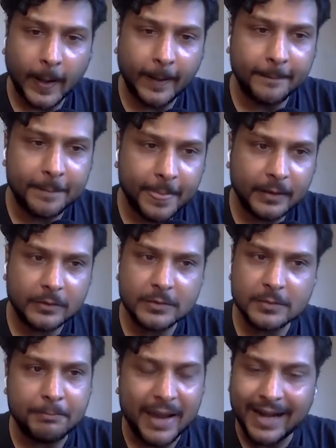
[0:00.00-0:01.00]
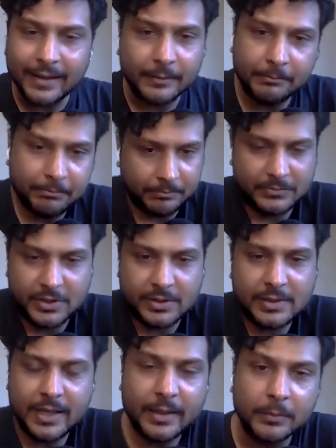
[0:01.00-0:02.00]
Um, it was bad,
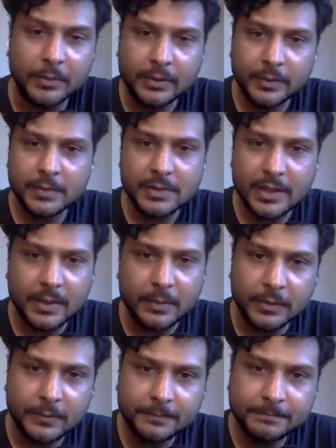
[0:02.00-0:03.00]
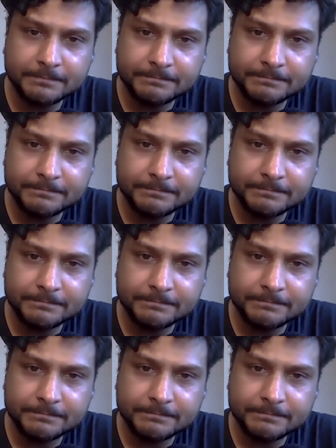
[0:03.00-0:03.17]
just terrible. It was terrible.